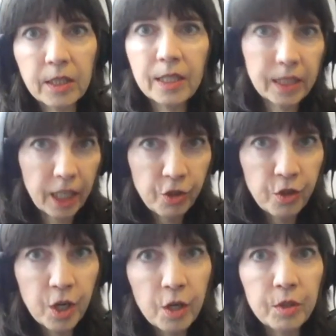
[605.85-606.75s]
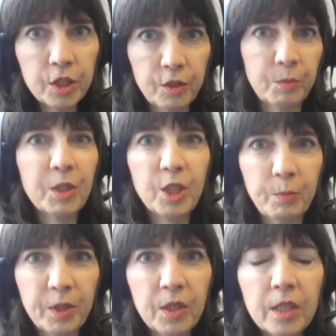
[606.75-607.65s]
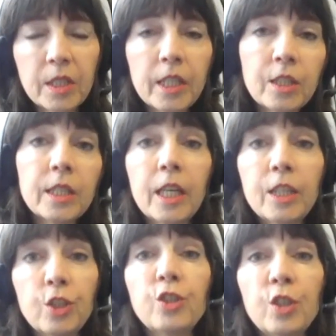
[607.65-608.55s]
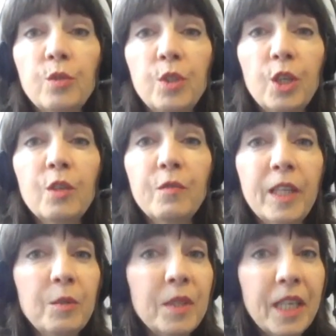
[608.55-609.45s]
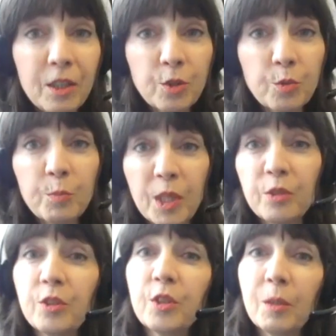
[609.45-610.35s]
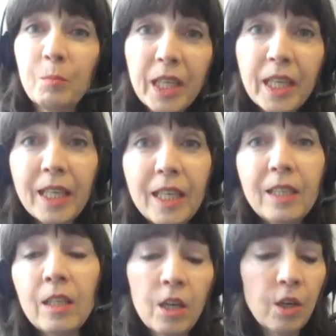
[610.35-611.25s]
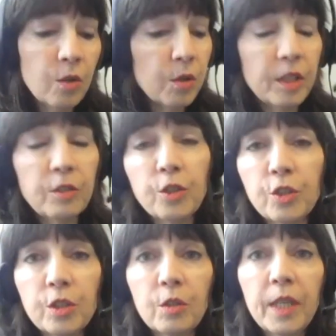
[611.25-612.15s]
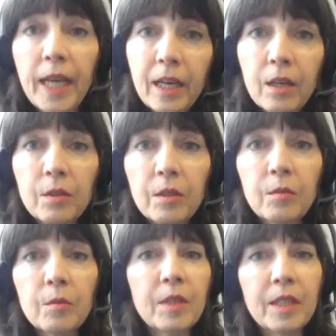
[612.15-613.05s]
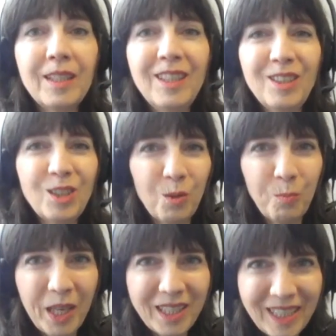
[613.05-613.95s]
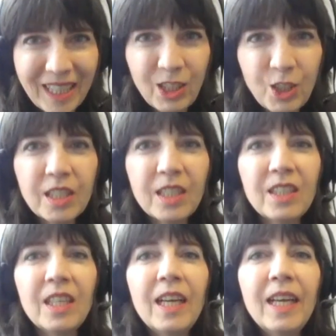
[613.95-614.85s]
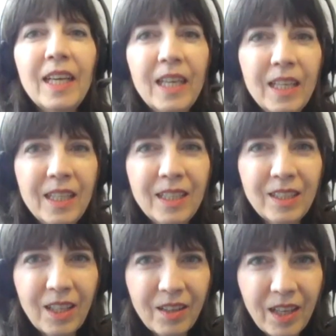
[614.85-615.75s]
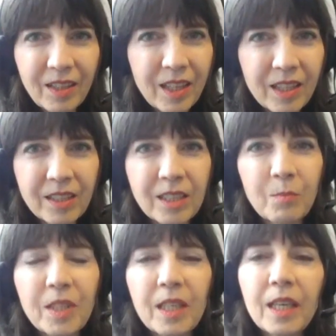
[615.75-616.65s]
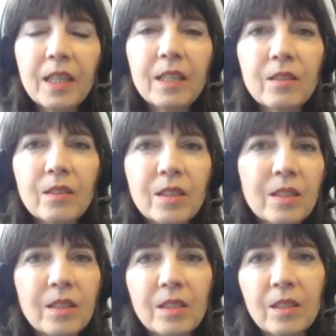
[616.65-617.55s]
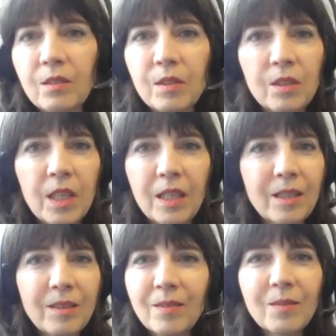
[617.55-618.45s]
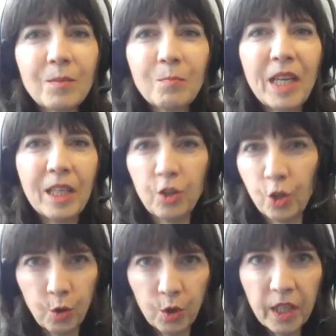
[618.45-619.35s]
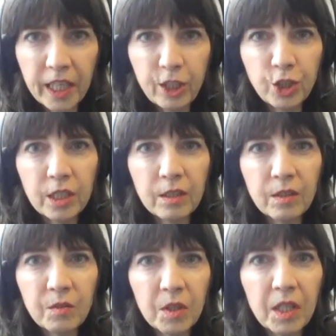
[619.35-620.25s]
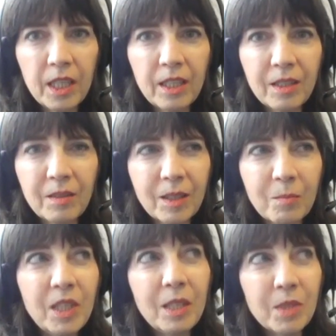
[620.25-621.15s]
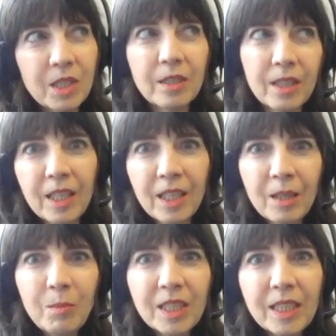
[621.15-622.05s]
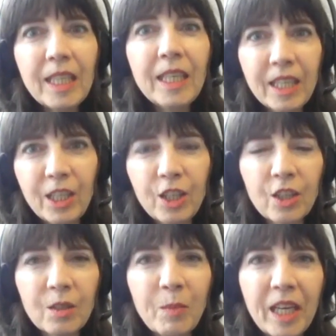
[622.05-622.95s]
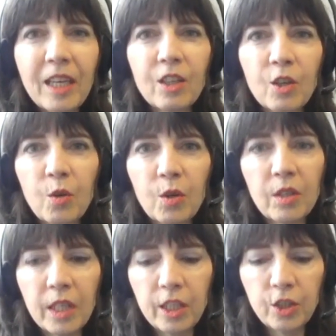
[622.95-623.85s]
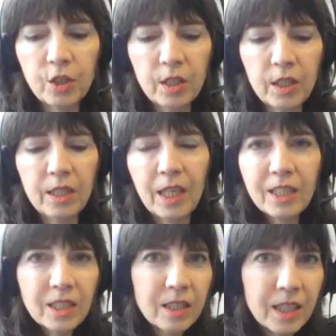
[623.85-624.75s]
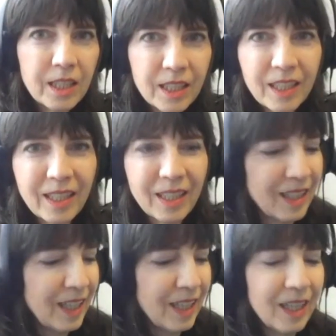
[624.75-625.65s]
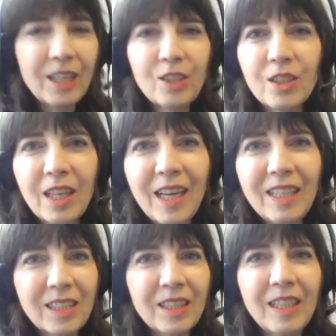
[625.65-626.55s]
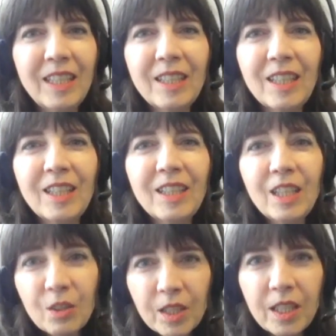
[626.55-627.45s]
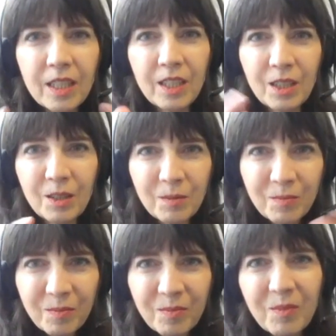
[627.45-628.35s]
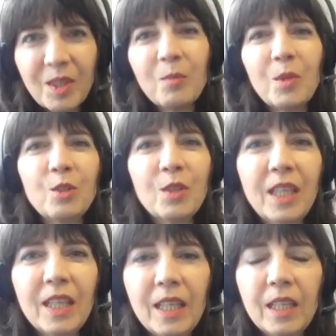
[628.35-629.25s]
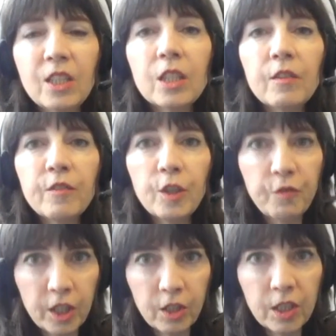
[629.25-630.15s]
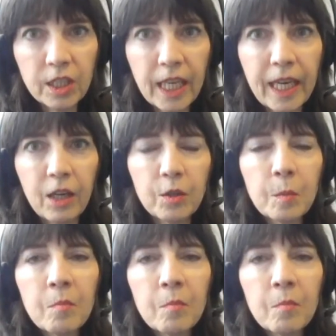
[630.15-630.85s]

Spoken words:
And I said, I know this from experience. I said, I just don't know if anyone else will bother to complain, or they'll just throw it out, or they don't pay attention and they think it's something else. They're not. making the correlation, right? Like me, Miss Geek here, making the correlation and isolating the ingredient, what you're eating to figure this out.